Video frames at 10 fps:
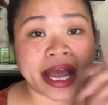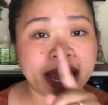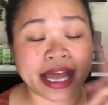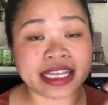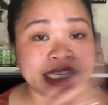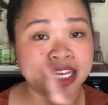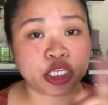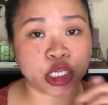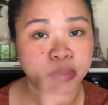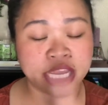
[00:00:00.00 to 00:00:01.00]
I
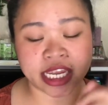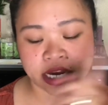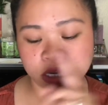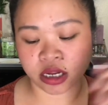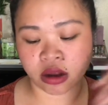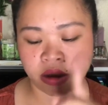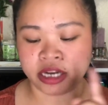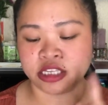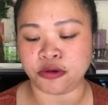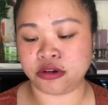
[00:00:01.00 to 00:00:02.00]
section right here the
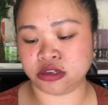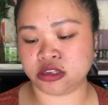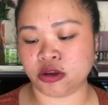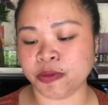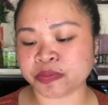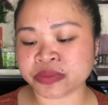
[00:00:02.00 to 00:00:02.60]
cards also